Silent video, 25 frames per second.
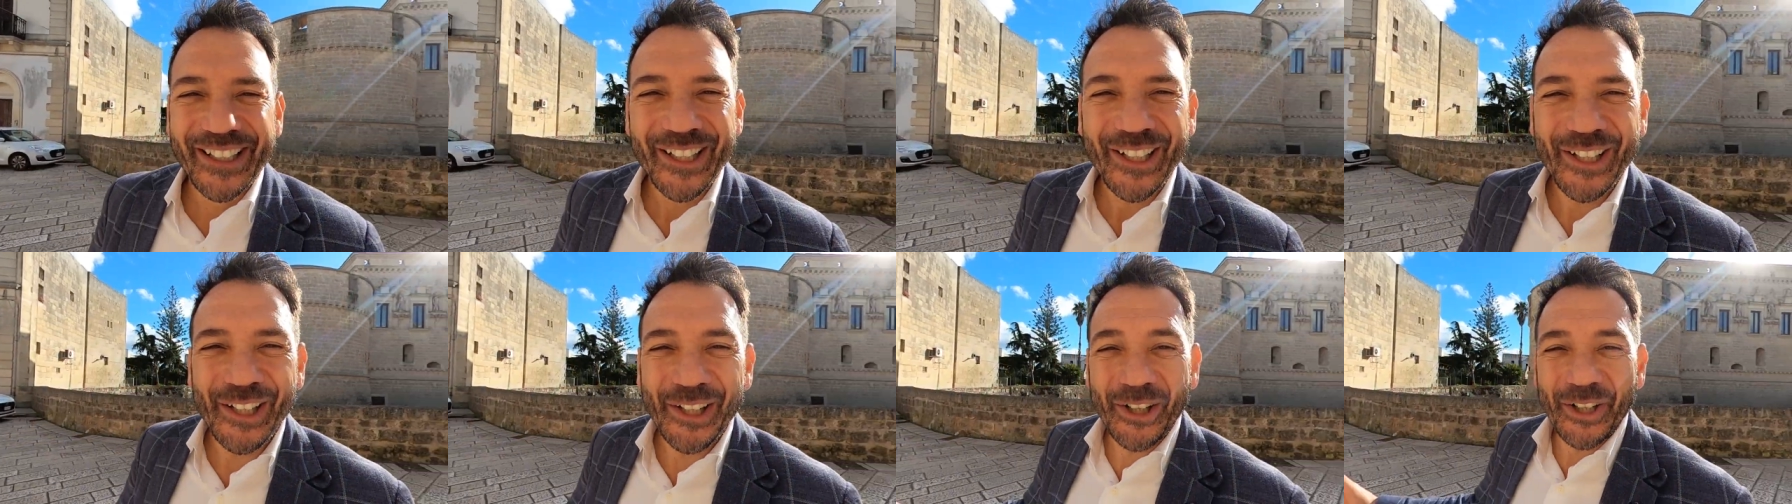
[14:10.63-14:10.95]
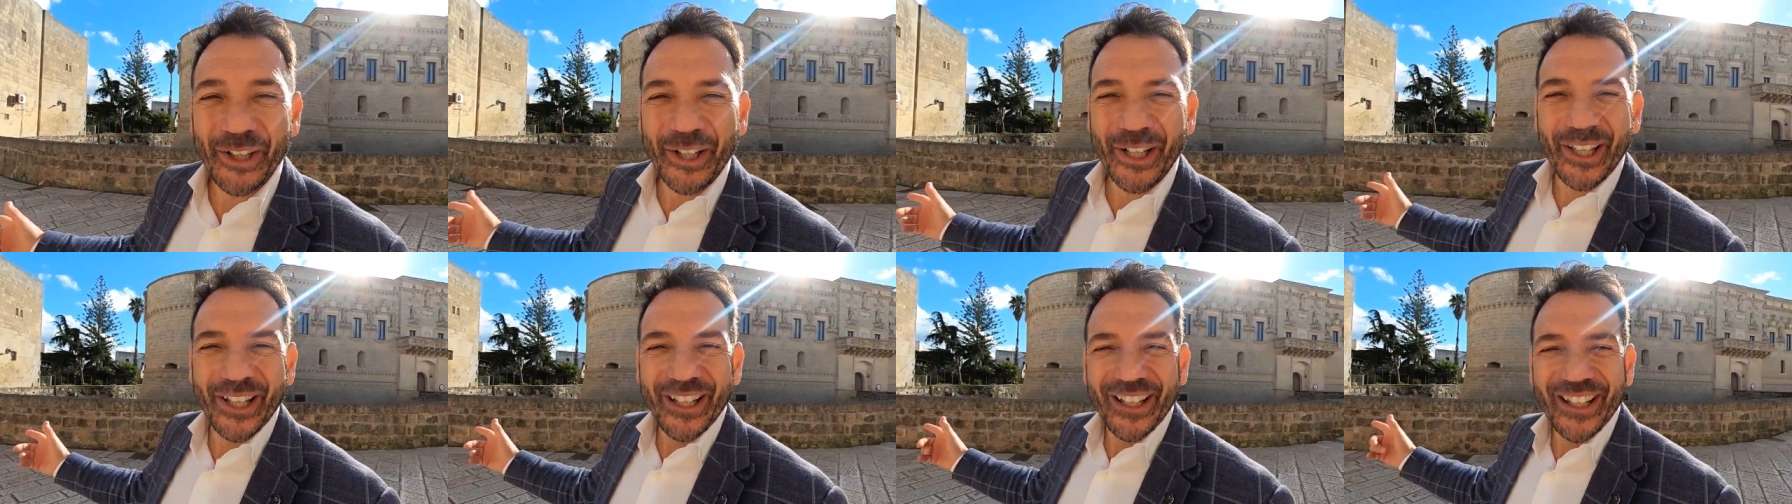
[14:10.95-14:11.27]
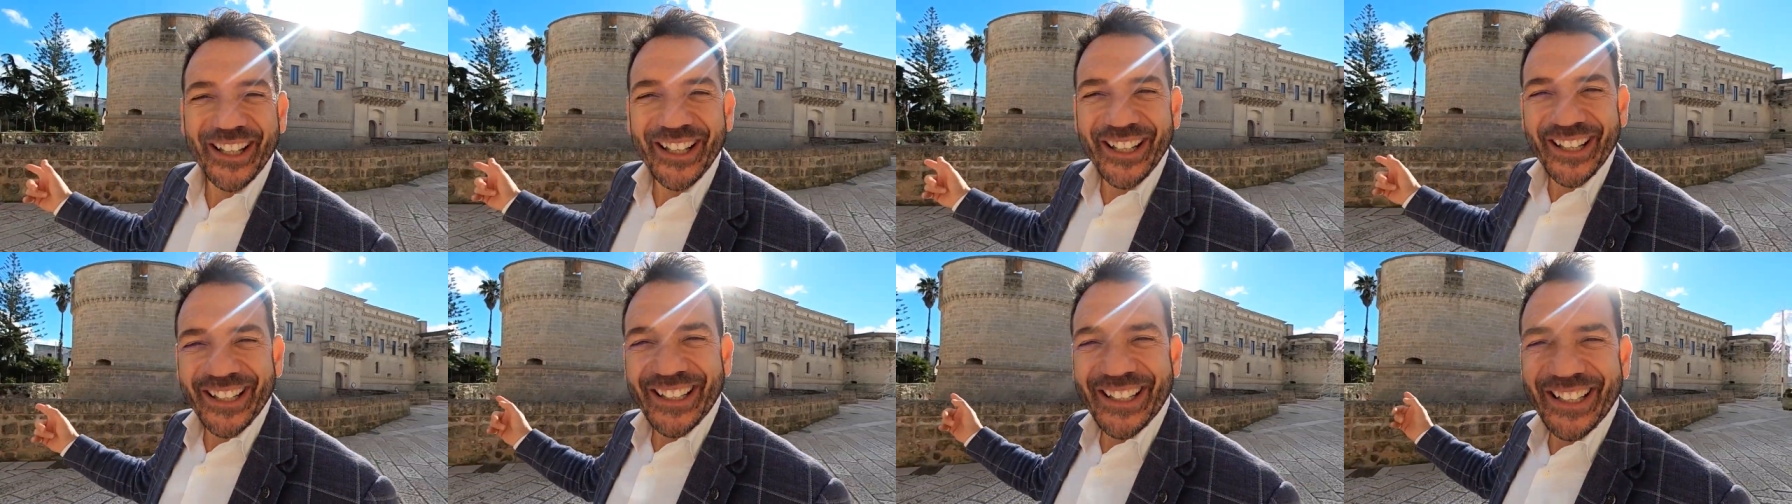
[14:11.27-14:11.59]
look,
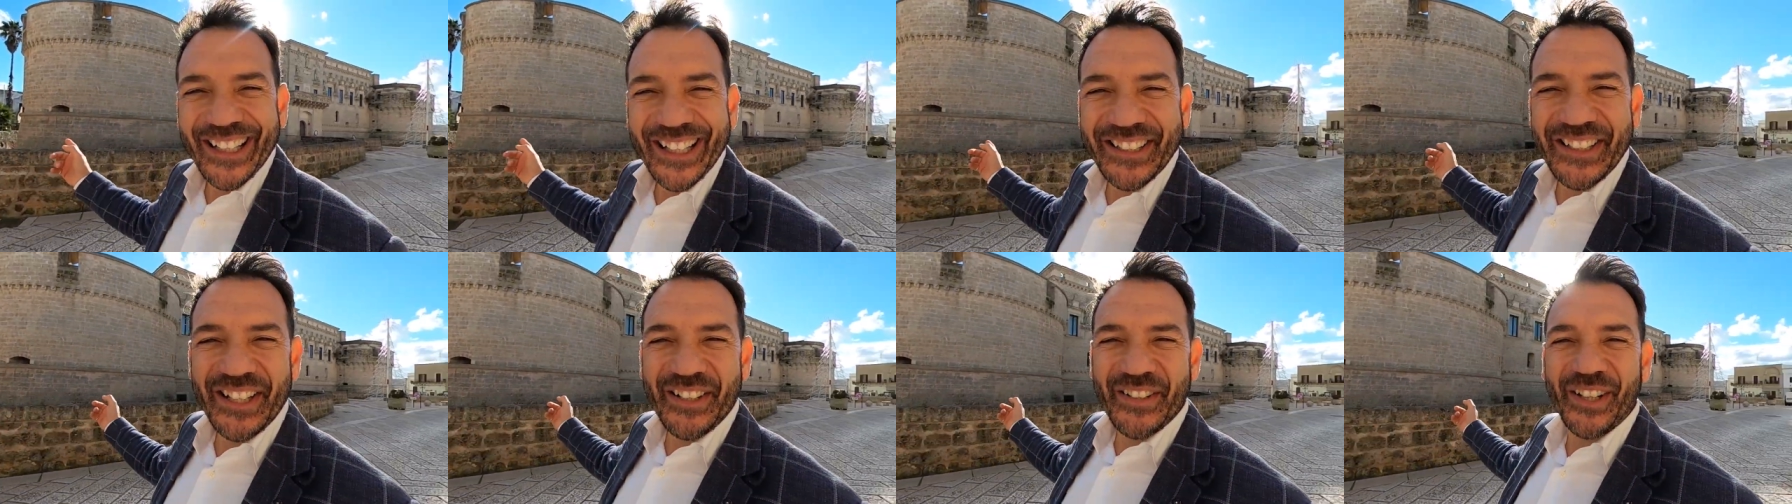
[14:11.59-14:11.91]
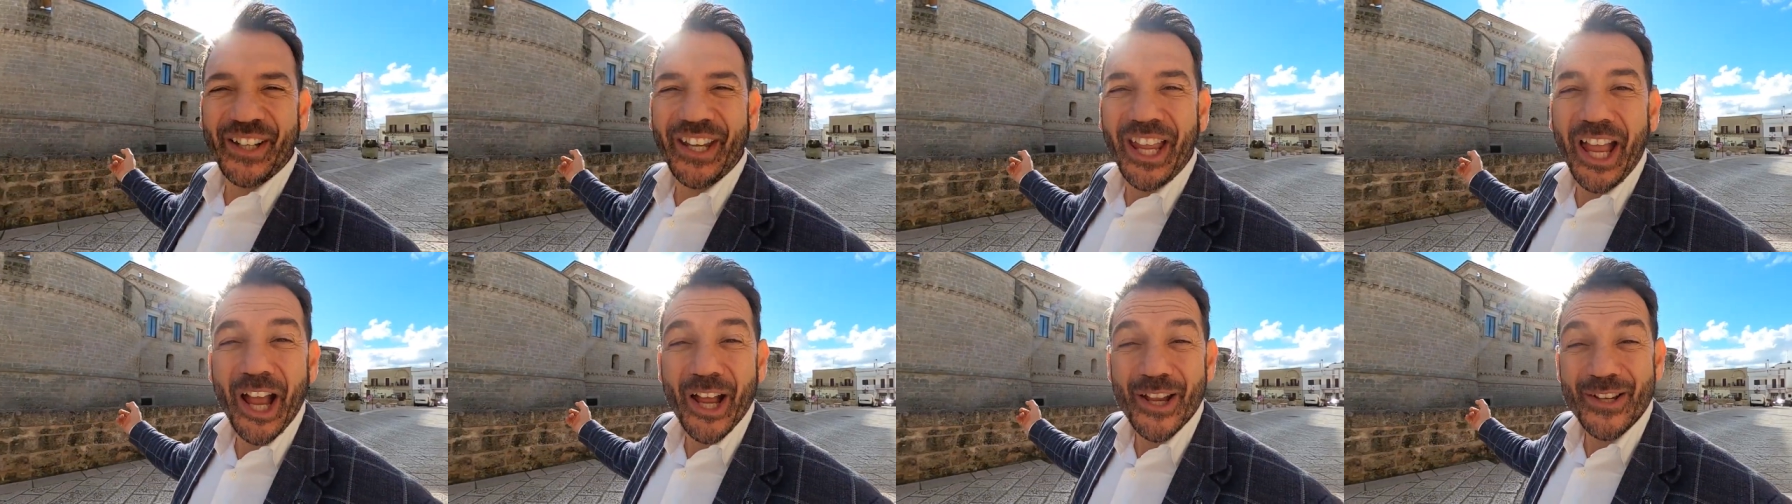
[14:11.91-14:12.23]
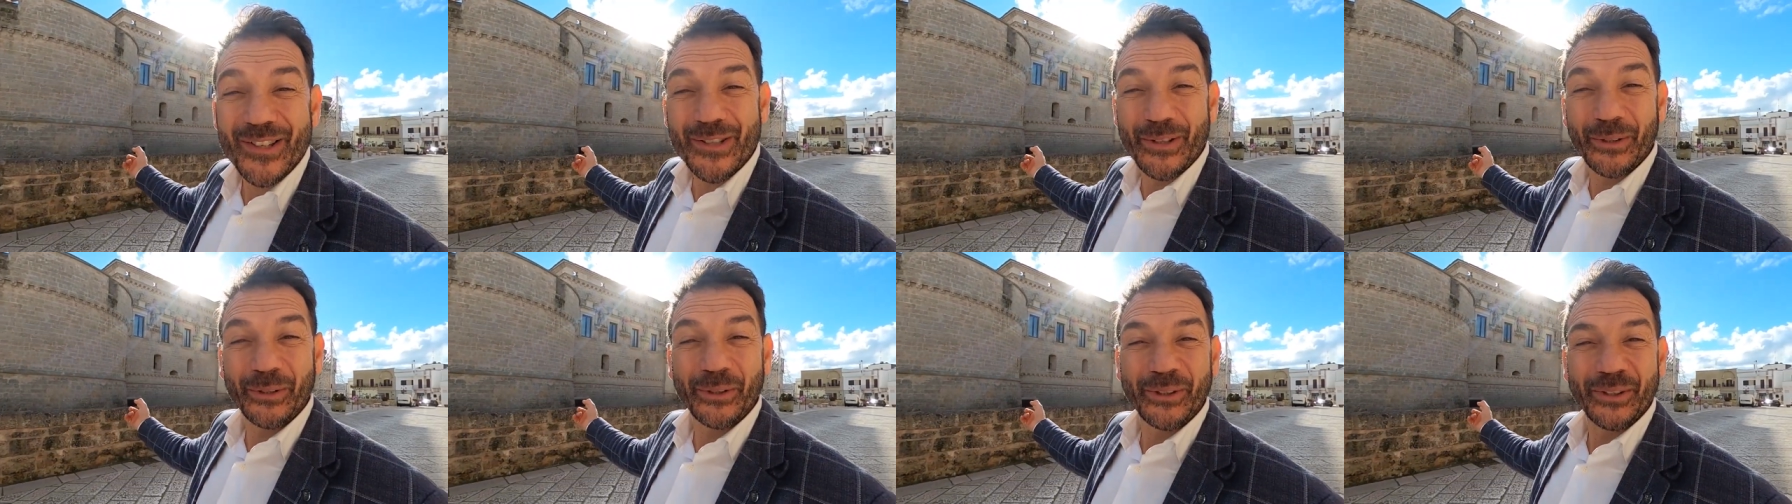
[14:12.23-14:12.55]
another
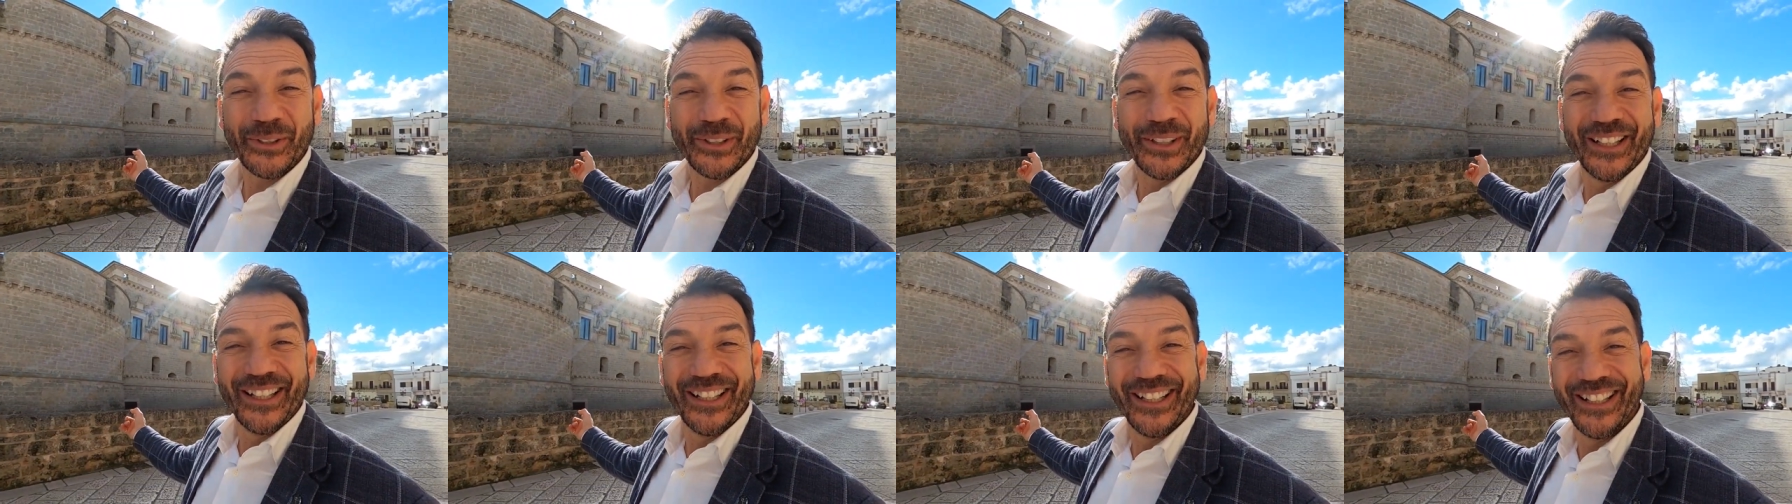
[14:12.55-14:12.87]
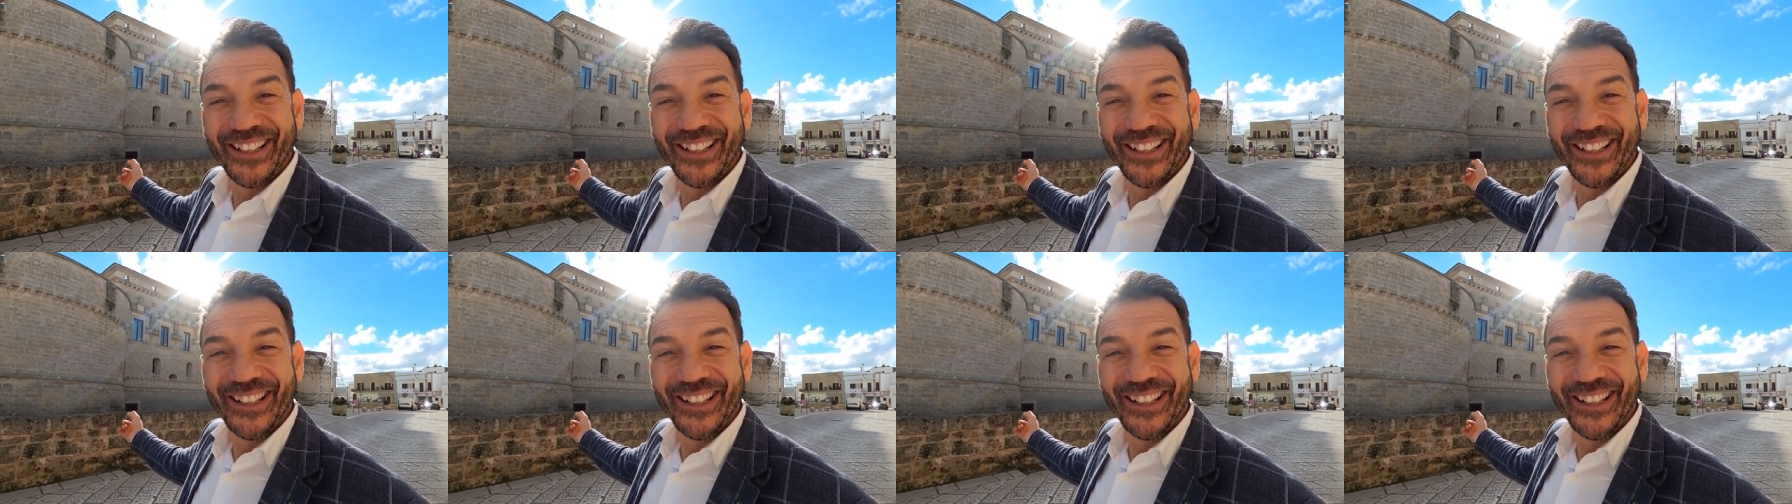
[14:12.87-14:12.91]
castle.